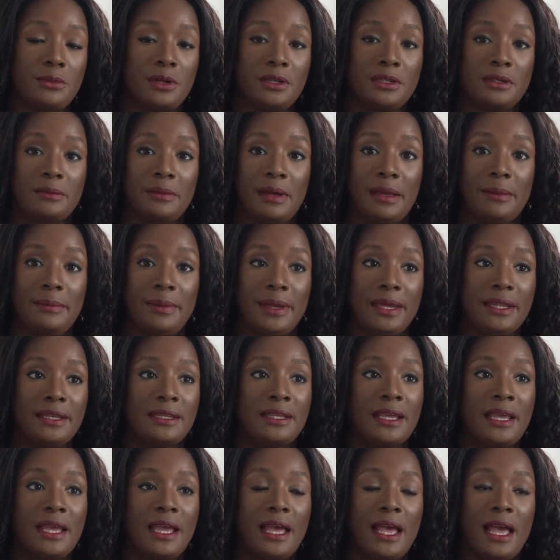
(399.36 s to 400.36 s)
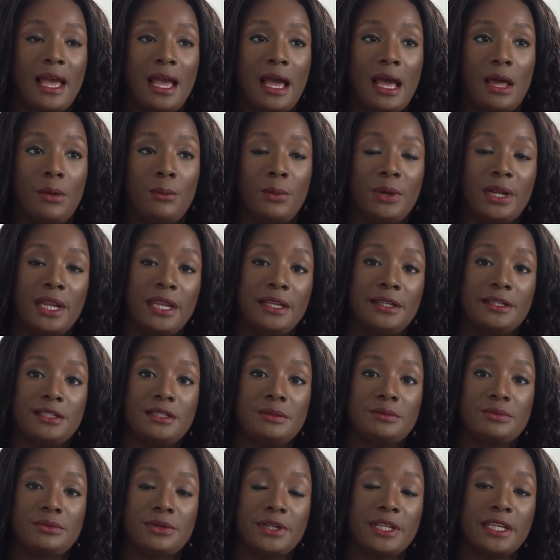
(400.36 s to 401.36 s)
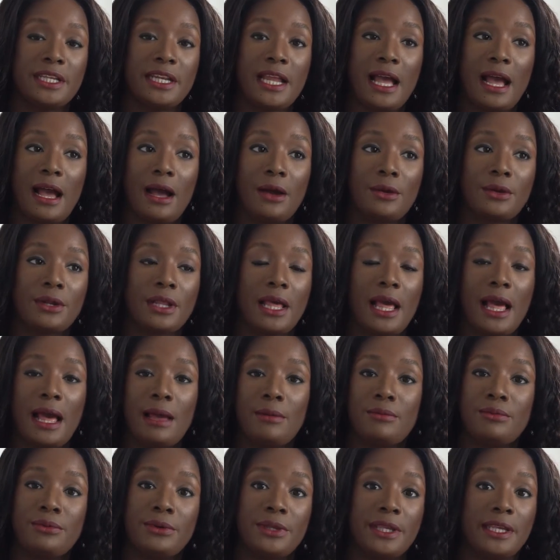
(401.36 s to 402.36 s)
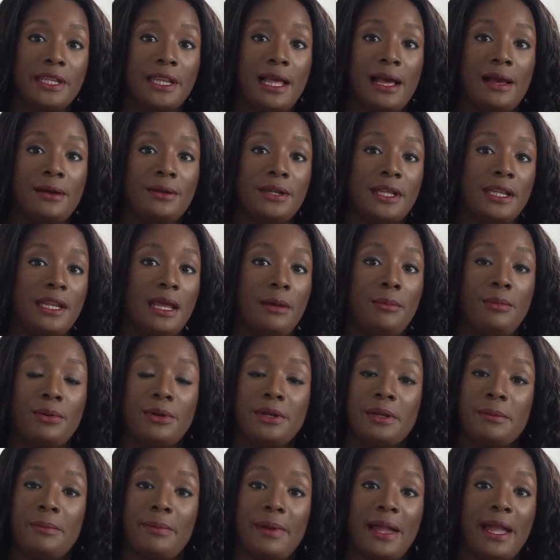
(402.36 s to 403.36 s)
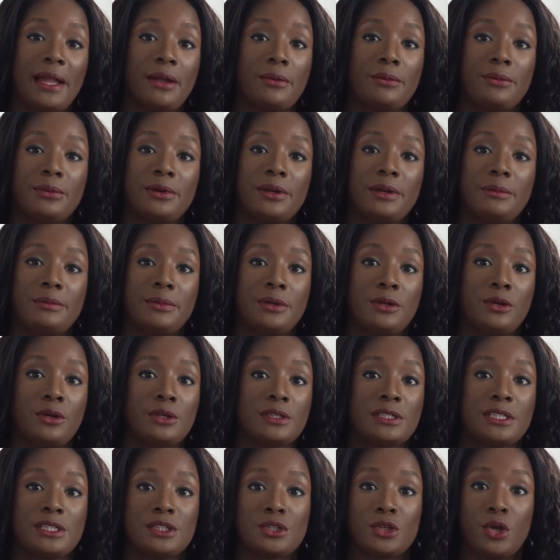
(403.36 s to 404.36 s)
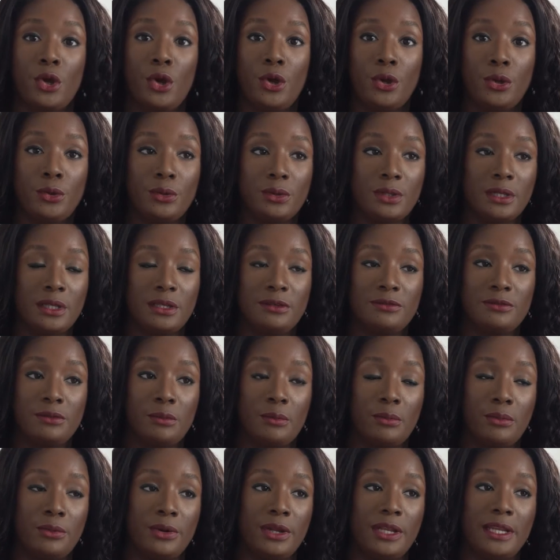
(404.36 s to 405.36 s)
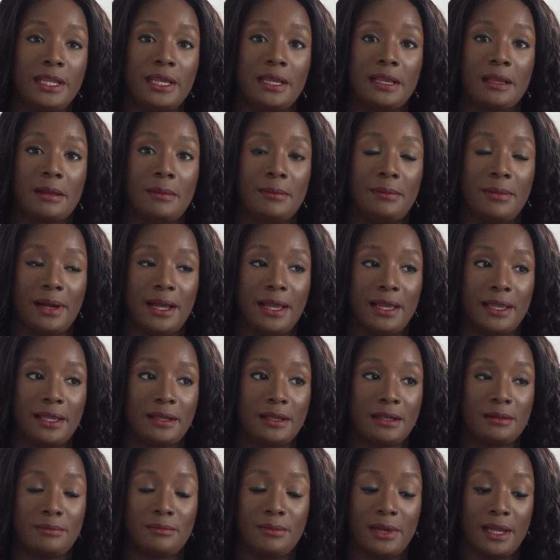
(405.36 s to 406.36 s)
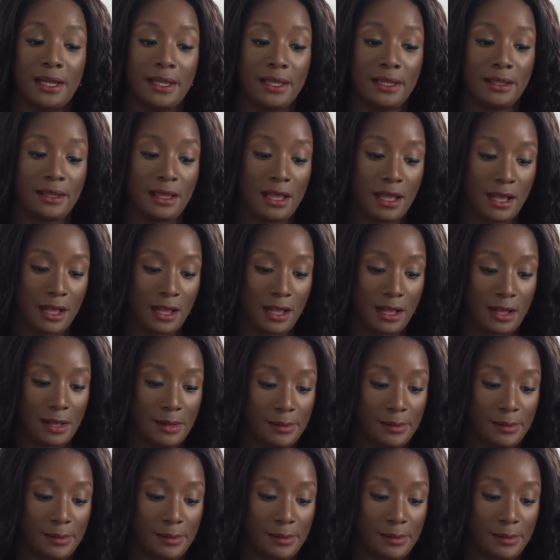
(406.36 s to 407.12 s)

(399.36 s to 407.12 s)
under my bed, and when I need to bring it out, I bring it out and I put it back where it belongs. It's only for boiling my menstrual disc.